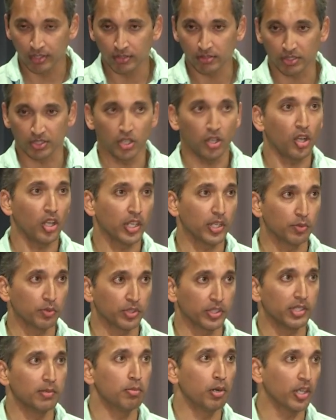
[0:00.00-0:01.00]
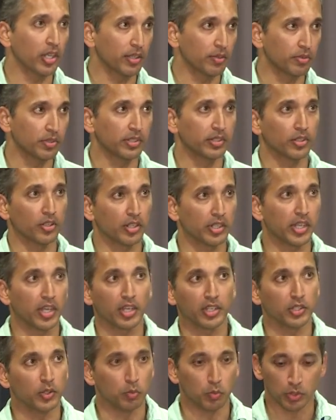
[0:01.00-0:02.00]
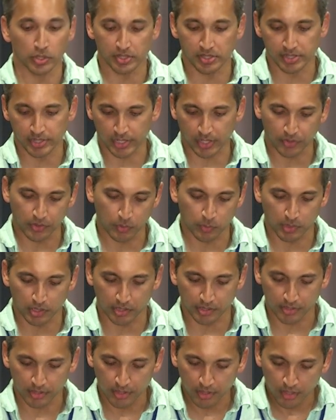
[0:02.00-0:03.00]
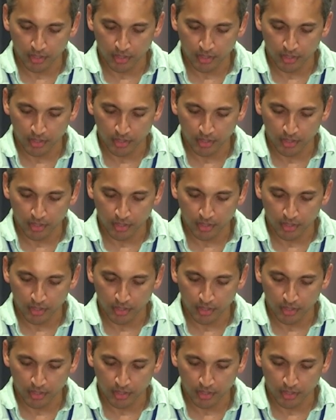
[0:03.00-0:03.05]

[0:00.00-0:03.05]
with the Hollywood, the Bollywood, and all the other woods around the world.